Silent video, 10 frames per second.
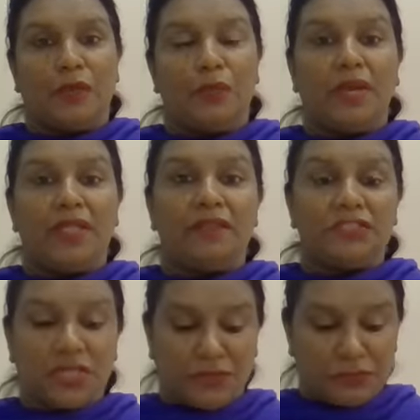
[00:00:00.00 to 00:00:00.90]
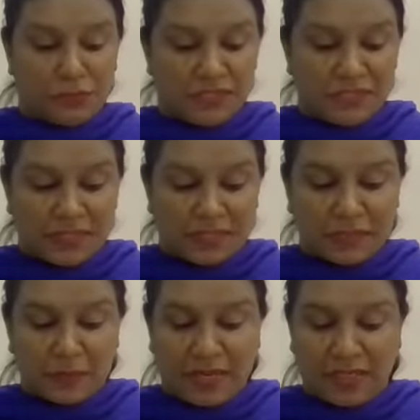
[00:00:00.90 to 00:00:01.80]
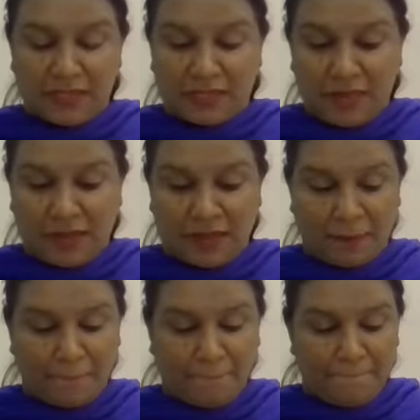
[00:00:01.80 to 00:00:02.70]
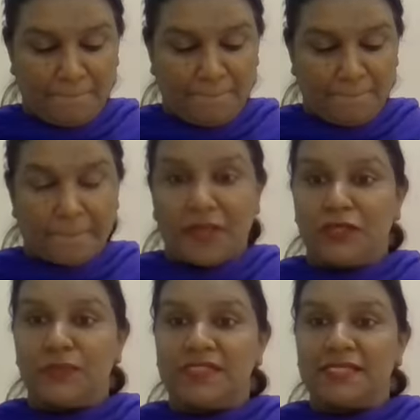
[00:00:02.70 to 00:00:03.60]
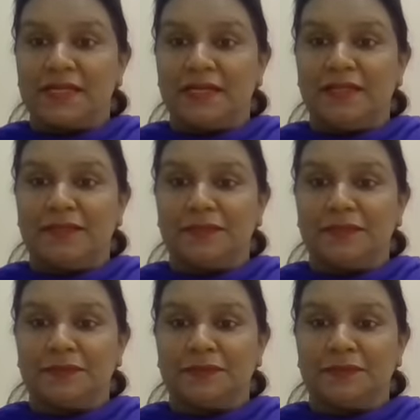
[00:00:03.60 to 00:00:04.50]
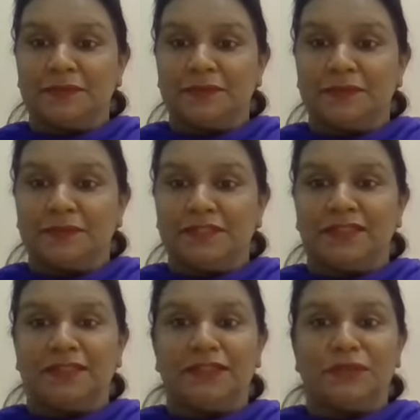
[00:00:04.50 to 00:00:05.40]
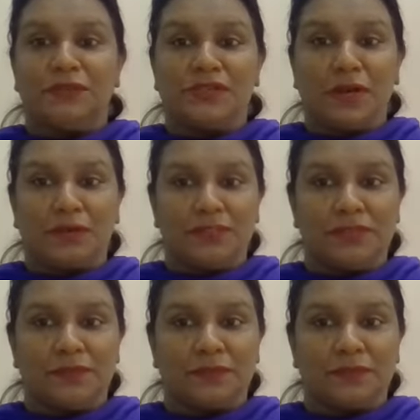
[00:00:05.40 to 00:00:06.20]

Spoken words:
when the jet rose 6 miles high, it was clear that the earth was round